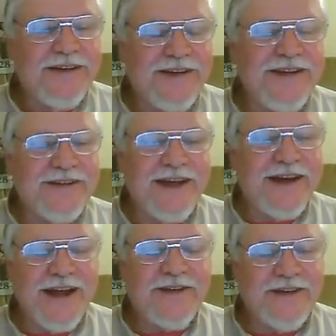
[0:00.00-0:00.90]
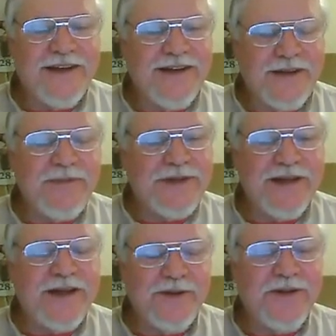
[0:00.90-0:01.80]
inside and outside, and
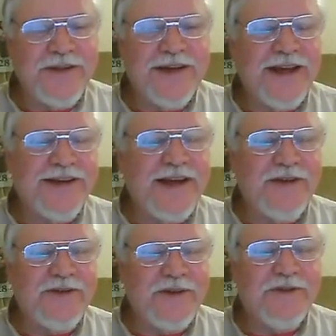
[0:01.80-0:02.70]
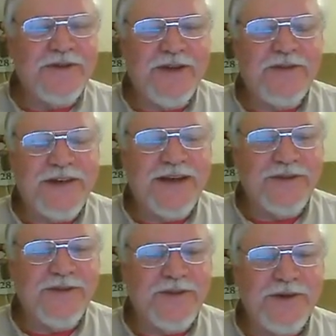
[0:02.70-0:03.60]
including the deck. Now it's over
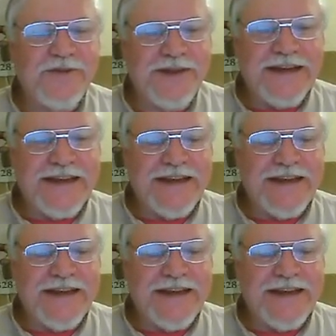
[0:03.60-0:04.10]
7,000 square feet,